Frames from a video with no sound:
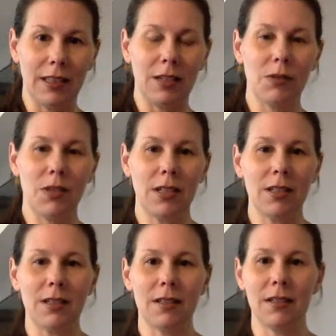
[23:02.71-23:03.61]
Language
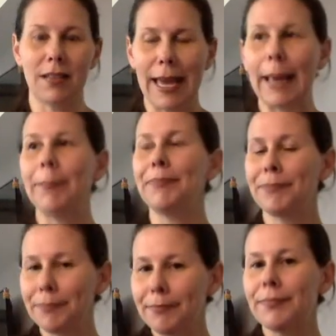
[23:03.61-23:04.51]
sentence to say,
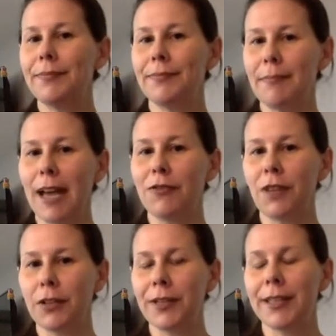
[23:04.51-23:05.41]
my
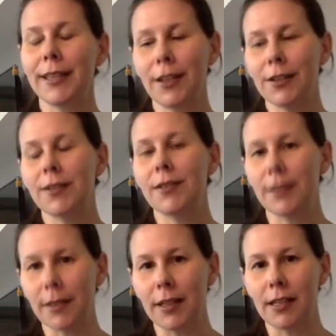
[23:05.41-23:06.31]
friend right there is
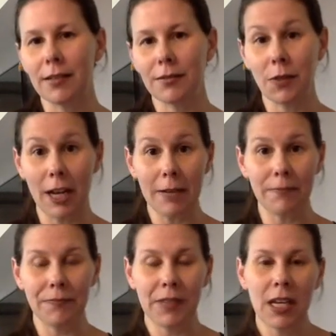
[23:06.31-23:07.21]
silly, right?
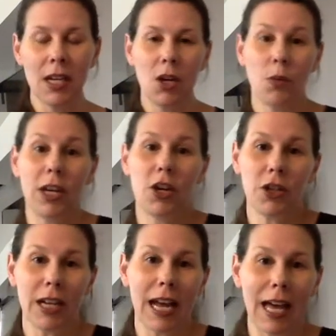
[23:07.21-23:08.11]
We
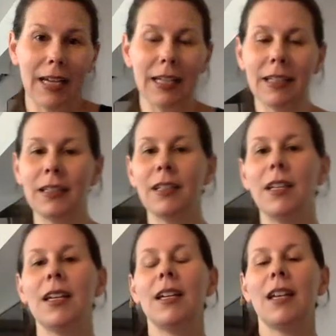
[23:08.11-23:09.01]
could add in
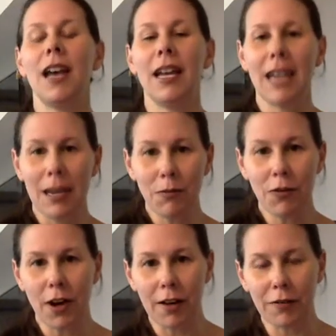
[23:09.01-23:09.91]
a name
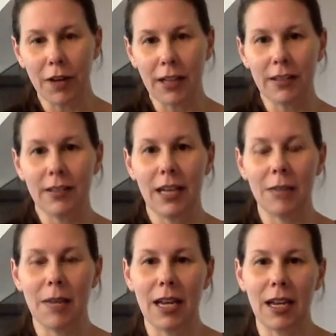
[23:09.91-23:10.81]
for our friend
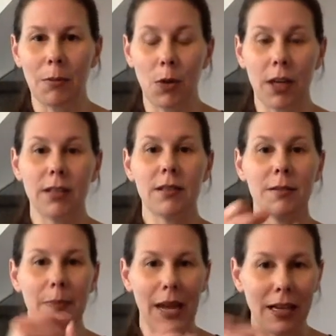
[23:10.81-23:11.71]
and make a more
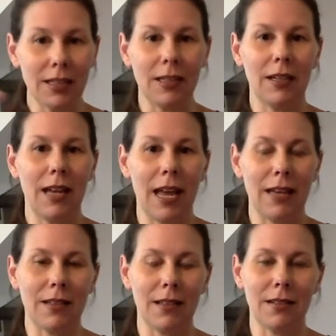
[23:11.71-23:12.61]
expanded
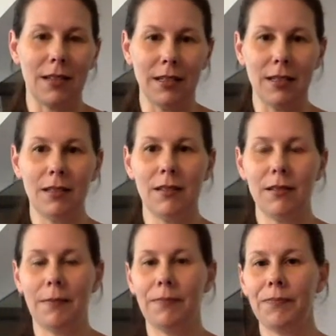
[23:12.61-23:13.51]
ASL
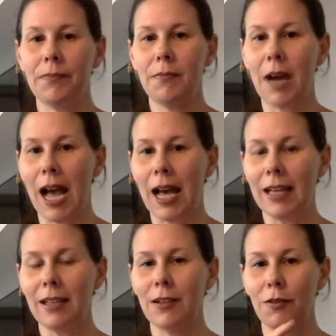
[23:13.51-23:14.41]
sentence.
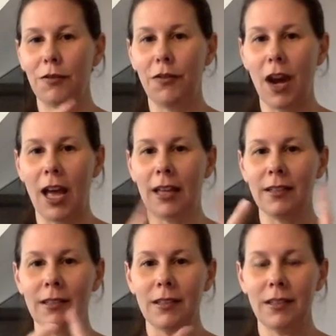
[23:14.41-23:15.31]
My
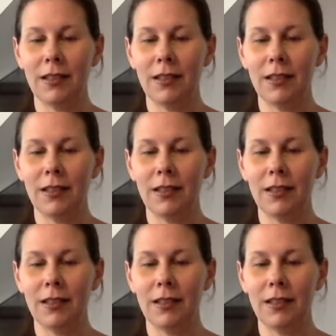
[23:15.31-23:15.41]
friend